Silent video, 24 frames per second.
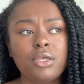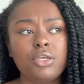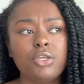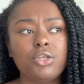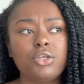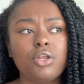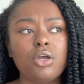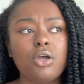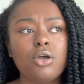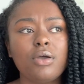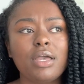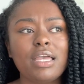
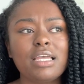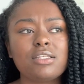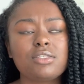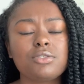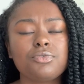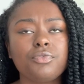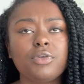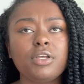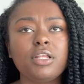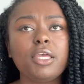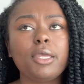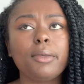It's
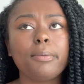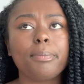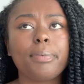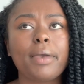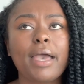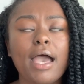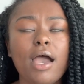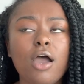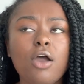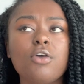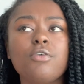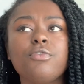really a
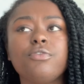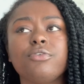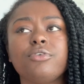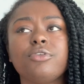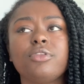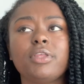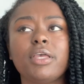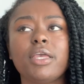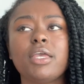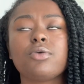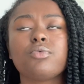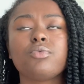powerful
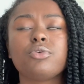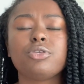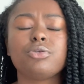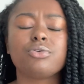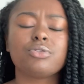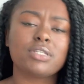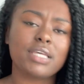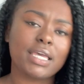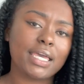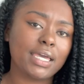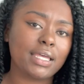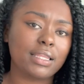thing when you
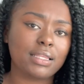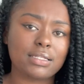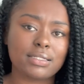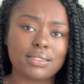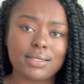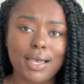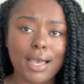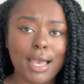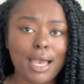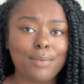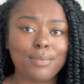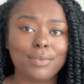take the
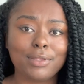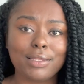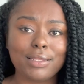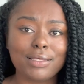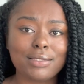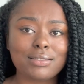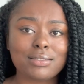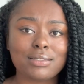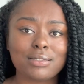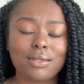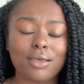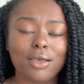time and
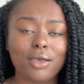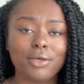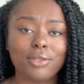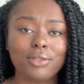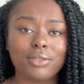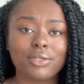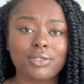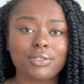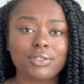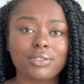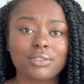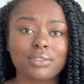listen to
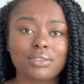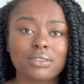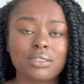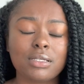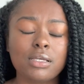others.